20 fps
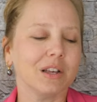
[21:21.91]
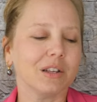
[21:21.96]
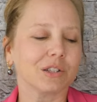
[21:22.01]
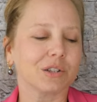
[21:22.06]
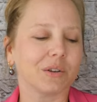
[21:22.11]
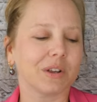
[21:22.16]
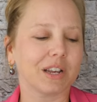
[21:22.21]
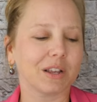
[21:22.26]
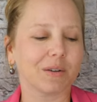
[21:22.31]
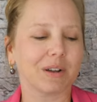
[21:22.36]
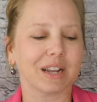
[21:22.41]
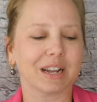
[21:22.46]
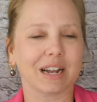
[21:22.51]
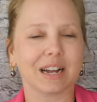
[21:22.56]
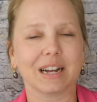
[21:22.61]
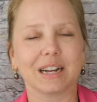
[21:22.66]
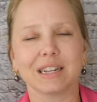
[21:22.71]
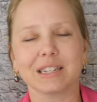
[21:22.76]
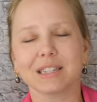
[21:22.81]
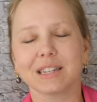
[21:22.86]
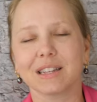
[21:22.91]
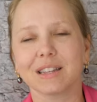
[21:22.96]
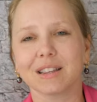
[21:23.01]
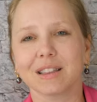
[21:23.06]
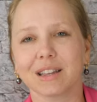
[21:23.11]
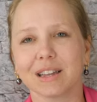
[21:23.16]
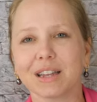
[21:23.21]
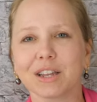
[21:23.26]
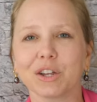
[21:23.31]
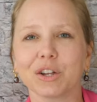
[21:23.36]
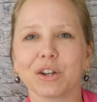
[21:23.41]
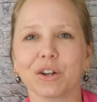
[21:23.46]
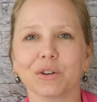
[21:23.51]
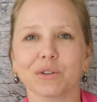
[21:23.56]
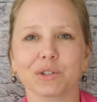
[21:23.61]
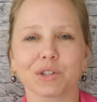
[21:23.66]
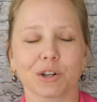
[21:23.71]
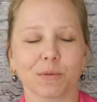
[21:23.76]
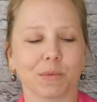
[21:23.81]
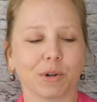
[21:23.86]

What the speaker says: So anyway, guys, thank you so